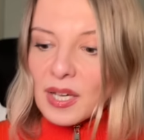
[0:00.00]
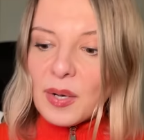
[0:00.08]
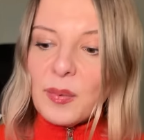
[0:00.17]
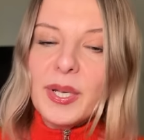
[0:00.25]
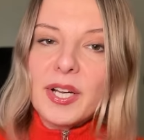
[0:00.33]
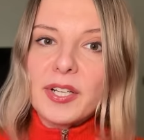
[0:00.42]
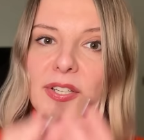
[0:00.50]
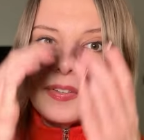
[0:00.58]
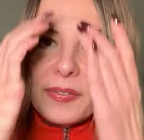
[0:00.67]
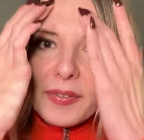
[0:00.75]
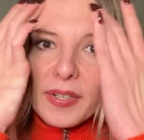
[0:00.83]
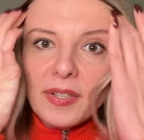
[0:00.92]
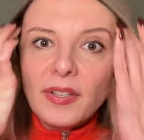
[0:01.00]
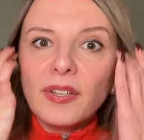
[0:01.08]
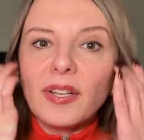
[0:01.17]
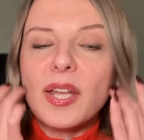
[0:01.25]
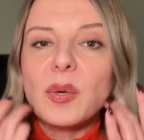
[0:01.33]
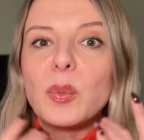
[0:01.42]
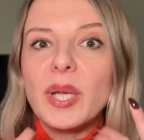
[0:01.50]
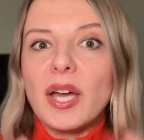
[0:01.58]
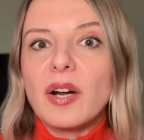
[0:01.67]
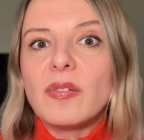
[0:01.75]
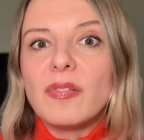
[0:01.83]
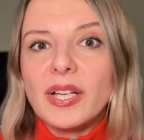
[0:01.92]
We are different and we
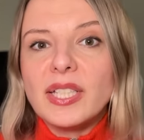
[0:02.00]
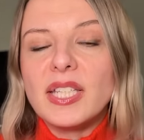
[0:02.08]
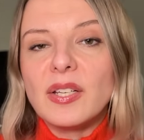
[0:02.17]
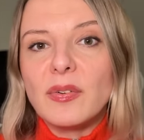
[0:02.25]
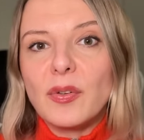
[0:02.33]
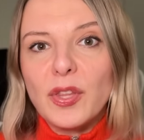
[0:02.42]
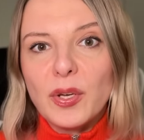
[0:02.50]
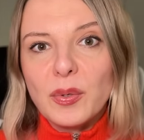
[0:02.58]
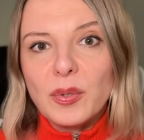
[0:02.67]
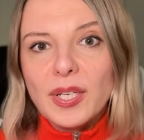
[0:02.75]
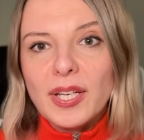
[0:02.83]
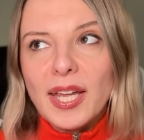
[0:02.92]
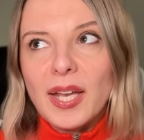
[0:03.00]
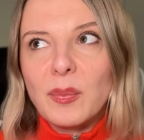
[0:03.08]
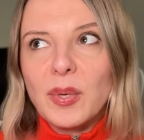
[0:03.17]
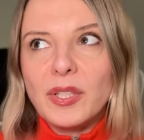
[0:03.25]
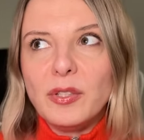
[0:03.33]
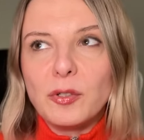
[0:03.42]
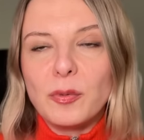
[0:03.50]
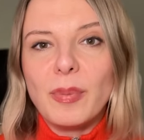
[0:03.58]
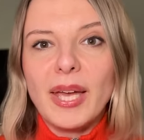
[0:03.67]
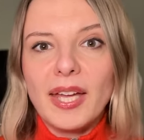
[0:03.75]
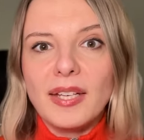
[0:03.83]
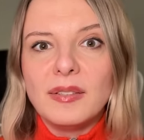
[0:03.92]
are fighting for the good. And when you're
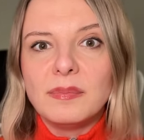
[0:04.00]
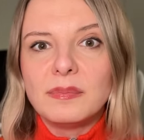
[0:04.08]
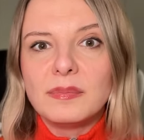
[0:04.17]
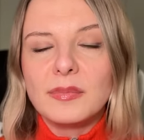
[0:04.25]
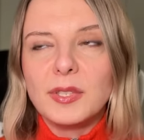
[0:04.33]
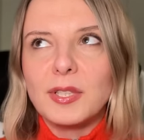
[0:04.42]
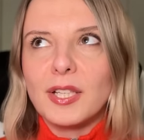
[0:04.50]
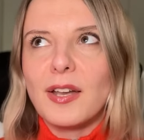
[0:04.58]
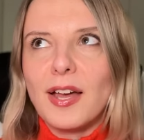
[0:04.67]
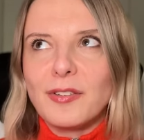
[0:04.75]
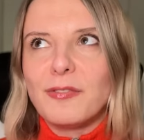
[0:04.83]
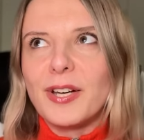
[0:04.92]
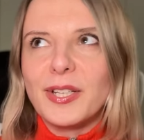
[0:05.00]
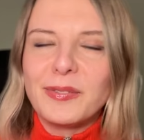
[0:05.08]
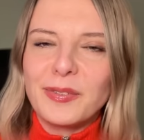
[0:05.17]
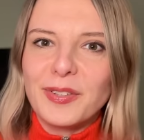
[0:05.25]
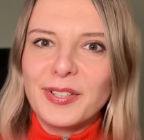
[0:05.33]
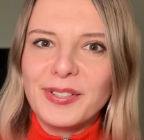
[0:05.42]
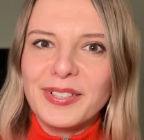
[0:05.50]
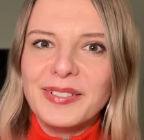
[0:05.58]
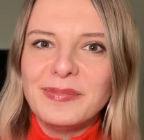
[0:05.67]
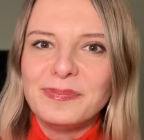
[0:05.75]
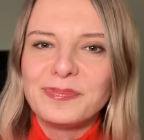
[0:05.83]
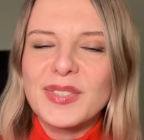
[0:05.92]
bad, you cannot fight for the good.
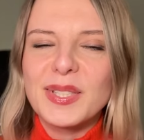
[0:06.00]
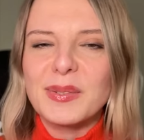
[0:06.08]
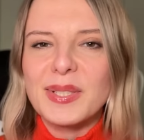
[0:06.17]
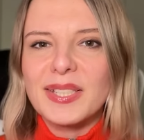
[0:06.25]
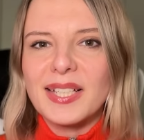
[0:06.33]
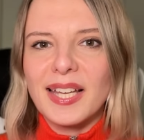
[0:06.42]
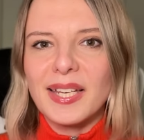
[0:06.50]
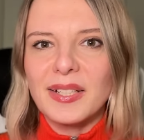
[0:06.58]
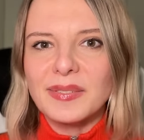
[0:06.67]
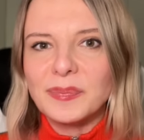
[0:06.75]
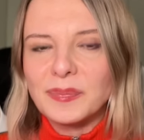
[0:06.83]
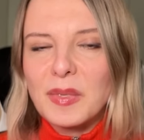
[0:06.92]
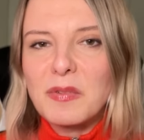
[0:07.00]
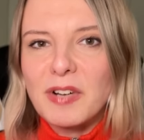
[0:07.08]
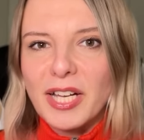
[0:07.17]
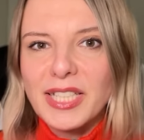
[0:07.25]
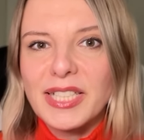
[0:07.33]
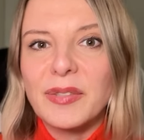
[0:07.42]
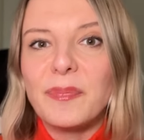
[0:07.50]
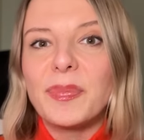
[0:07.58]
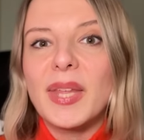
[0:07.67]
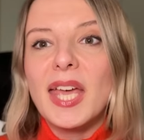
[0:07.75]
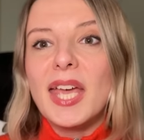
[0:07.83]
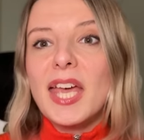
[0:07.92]
So it's kind of vital.
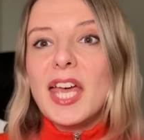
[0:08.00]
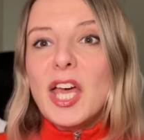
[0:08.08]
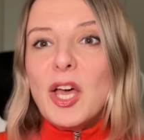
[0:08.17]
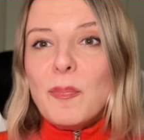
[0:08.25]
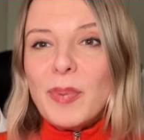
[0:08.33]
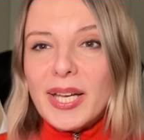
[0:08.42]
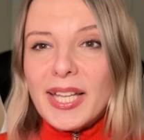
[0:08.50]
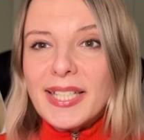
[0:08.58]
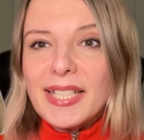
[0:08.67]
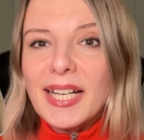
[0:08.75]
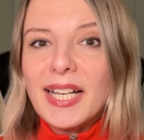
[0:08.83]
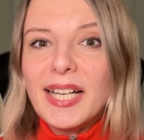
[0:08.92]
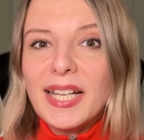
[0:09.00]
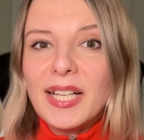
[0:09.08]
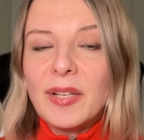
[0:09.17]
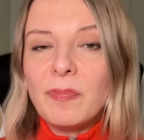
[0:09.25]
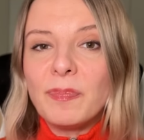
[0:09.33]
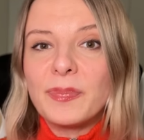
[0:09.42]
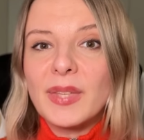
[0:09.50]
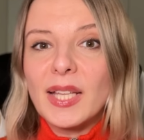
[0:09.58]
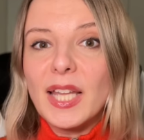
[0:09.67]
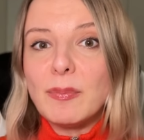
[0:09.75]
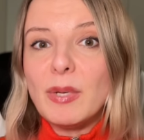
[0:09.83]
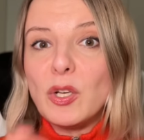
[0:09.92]
But
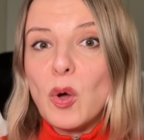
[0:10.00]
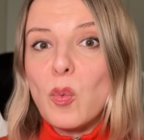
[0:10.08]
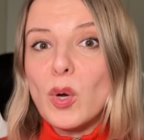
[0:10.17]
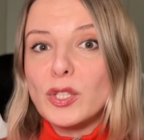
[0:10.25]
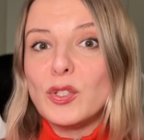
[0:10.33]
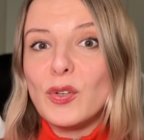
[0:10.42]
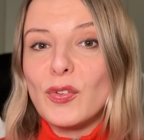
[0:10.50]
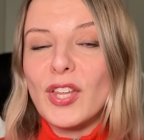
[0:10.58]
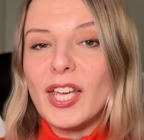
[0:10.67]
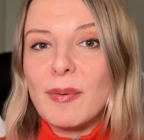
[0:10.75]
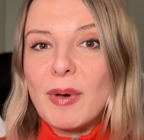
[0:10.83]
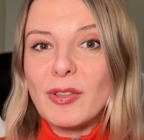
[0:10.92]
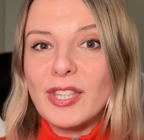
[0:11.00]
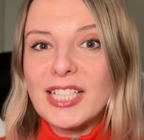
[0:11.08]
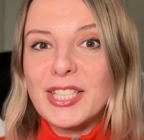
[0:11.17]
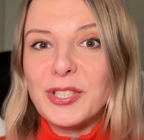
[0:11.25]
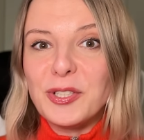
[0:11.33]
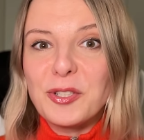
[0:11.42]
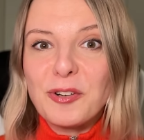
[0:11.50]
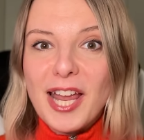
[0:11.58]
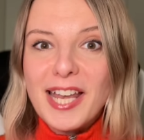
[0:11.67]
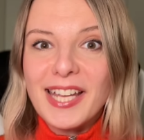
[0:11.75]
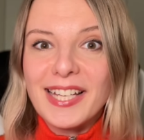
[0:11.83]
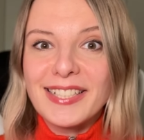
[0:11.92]
let me know, what do you think about this
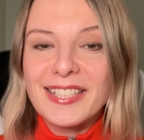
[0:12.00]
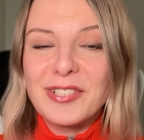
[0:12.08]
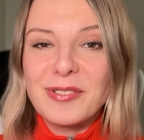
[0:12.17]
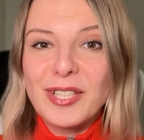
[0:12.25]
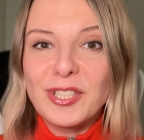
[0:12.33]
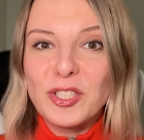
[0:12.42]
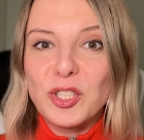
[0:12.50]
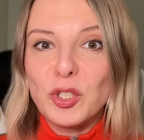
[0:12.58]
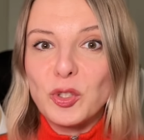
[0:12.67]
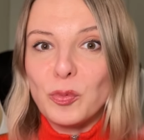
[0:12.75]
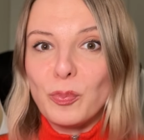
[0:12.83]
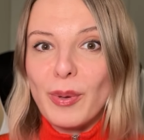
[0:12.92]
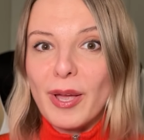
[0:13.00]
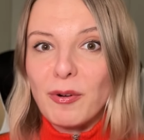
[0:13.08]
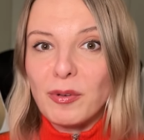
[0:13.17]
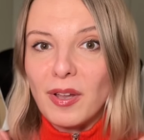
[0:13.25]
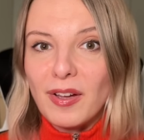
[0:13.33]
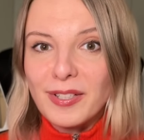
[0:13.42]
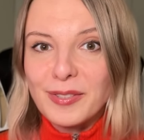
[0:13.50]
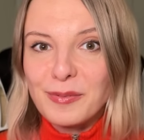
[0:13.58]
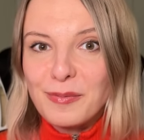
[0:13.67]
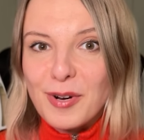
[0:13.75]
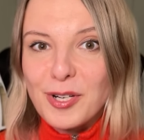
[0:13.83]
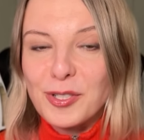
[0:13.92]
Ukrainian strategy to paralyze
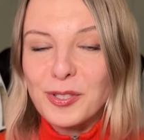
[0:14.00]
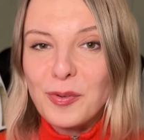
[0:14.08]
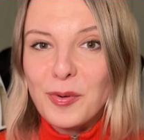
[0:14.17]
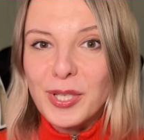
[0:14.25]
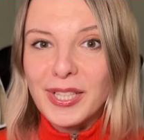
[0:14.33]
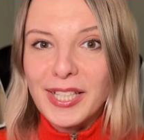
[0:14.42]
Russian oil